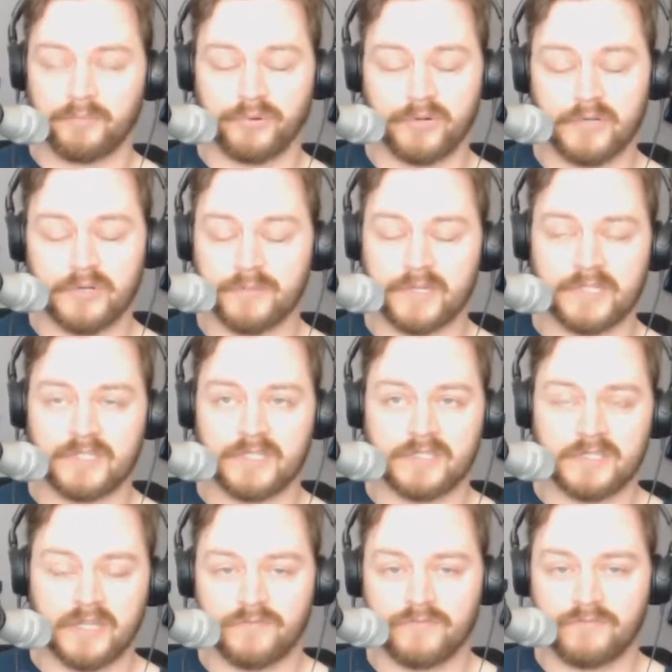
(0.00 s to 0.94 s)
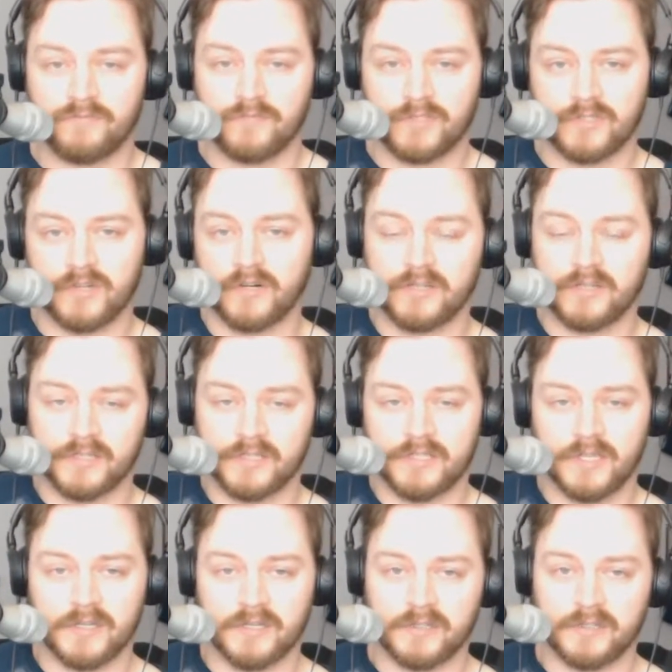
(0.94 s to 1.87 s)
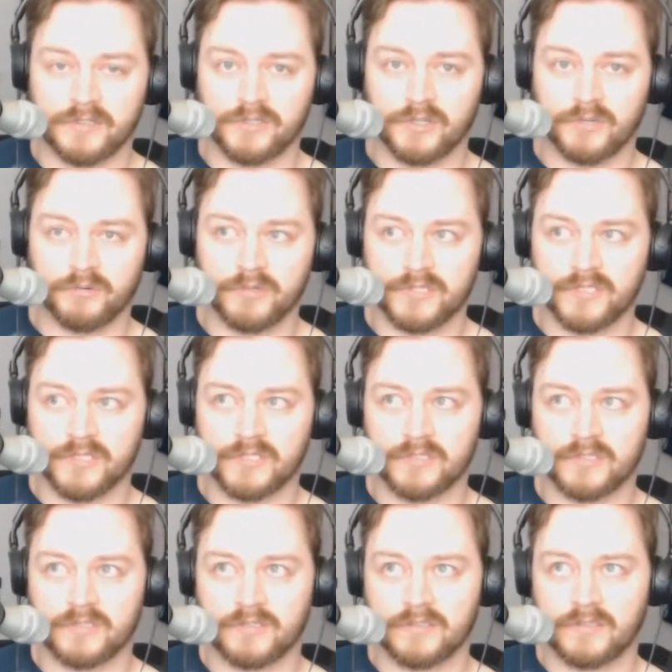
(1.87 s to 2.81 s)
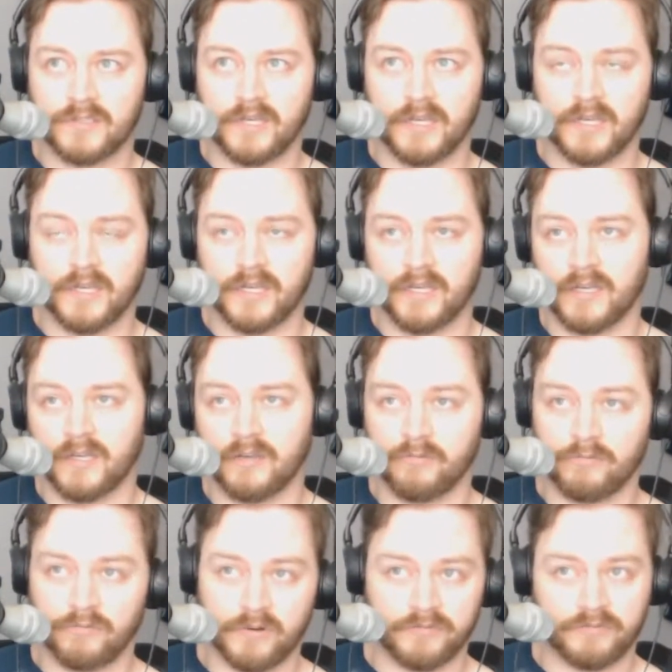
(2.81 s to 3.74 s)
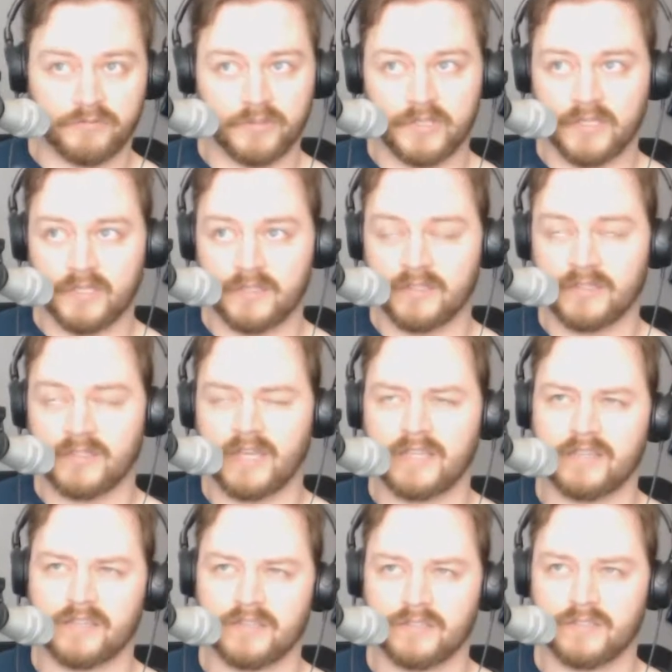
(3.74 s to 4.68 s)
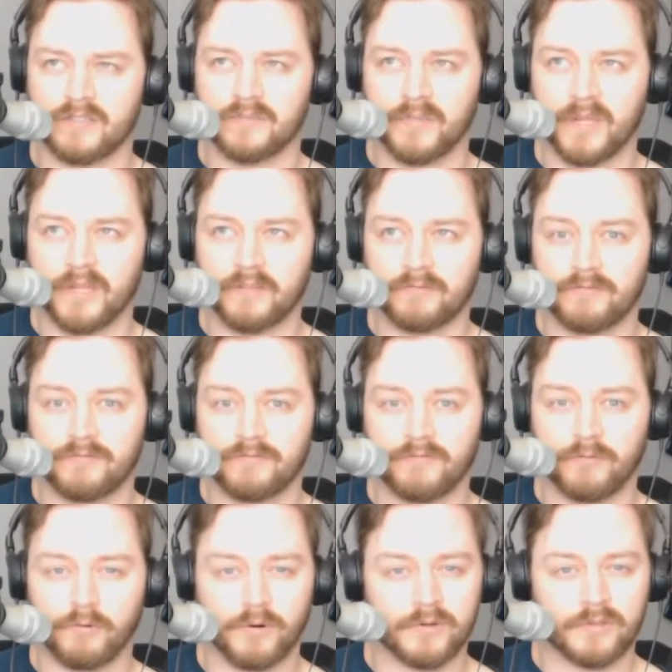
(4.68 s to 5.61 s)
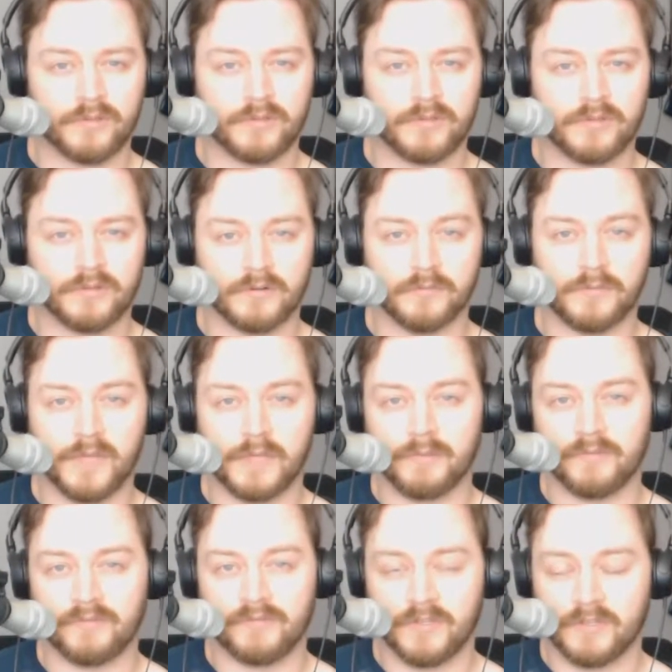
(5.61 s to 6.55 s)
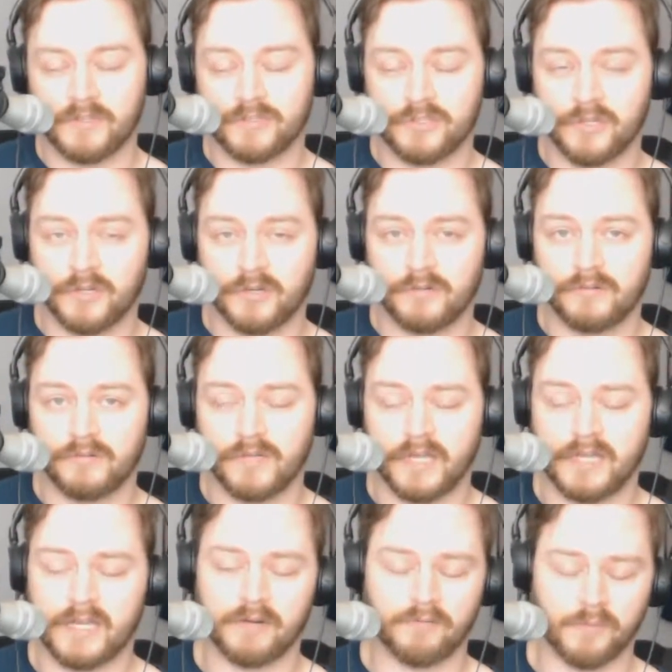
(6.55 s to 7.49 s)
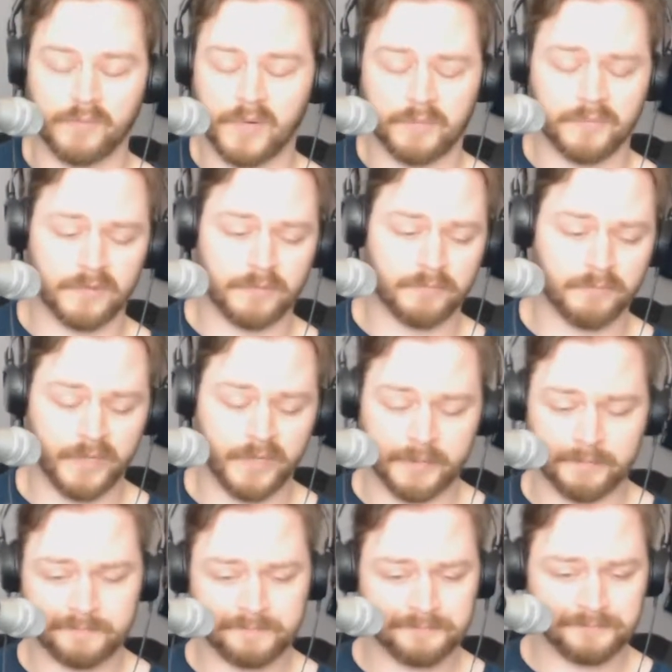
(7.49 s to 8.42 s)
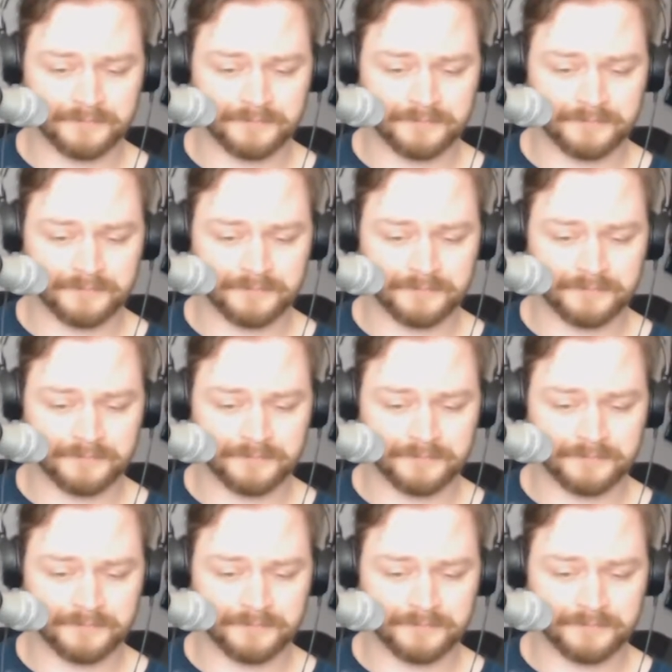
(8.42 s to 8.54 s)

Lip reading: pretty much since I started attending the show, which is roughly, I think this is my 4th or maybe 5th show. I can't remember, but